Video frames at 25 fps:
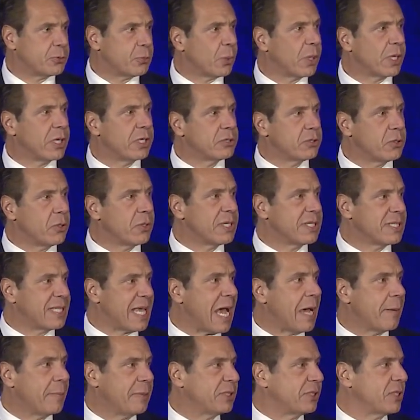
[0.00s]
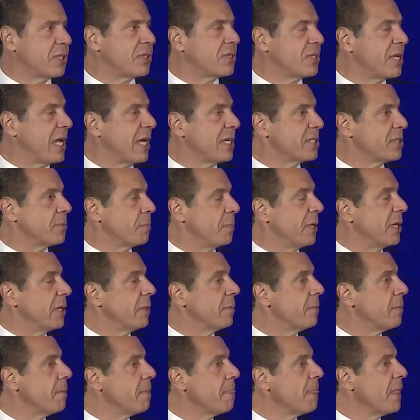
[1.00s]
we're going to do the damage assessment
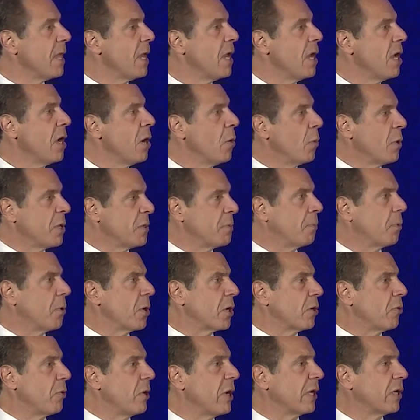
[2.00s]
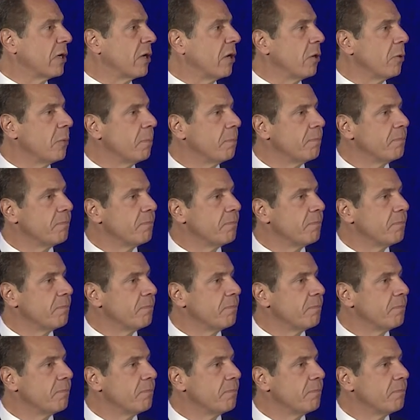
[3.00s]
with Puerto Rico.